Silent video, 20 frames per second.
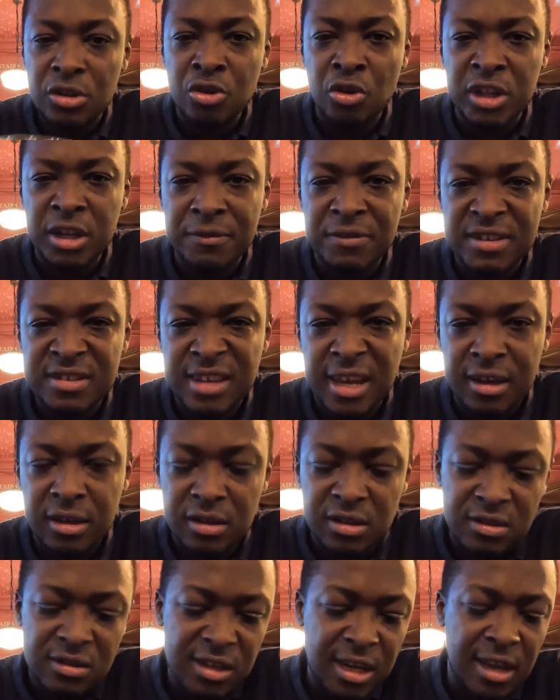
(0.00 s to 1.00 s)
Gone in for
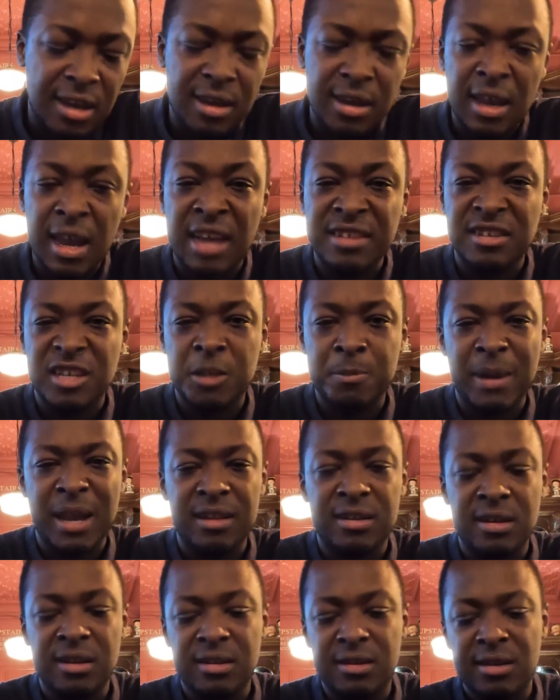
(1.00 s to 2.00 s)
seconds, yeah, as
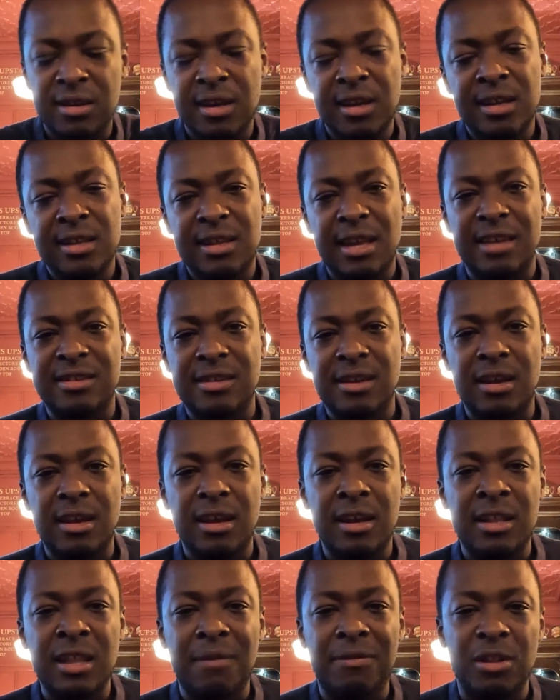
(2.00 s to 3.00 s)
expected. That's
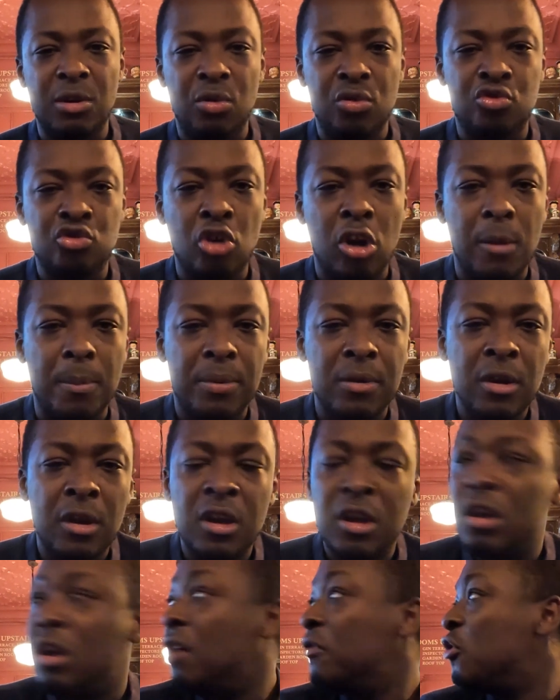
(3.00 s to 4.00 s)
a lovely little drop.
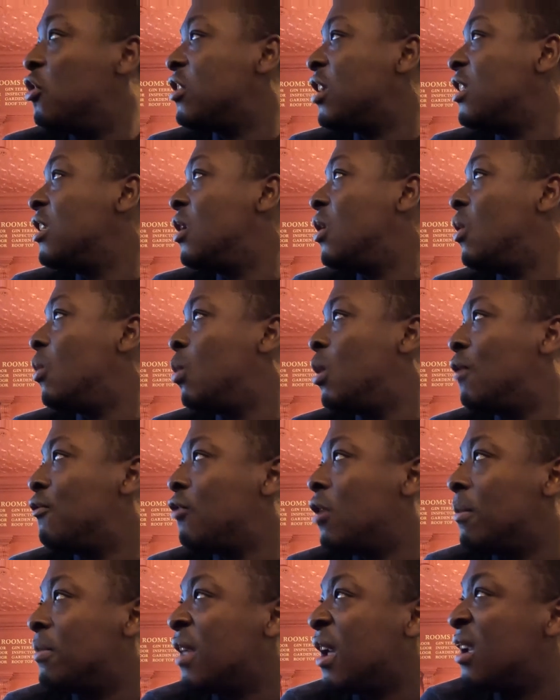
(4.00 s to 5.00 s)
I've not done a
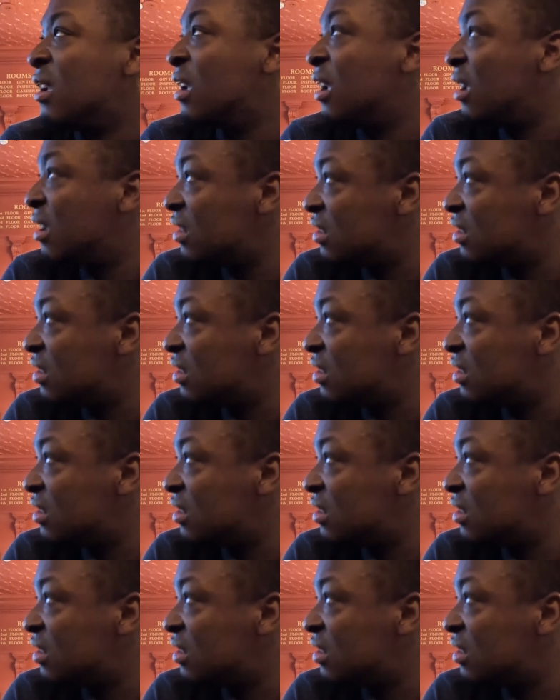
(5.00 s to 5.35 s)
weather update.